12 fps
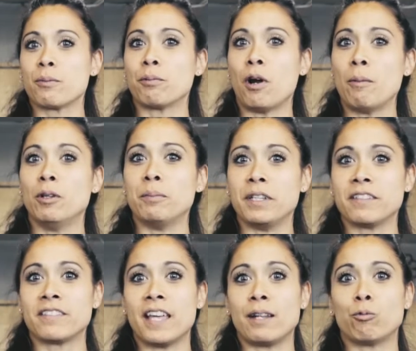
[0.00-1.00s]
problem
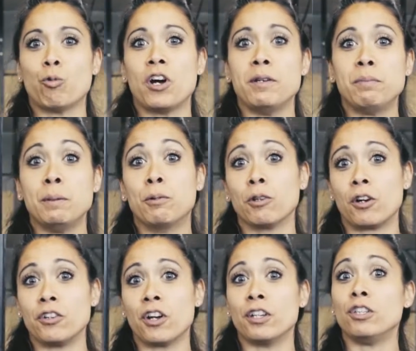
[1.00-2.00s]
is that, one, people
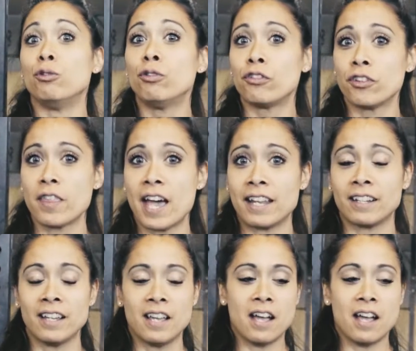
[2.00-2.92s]
are not used to that,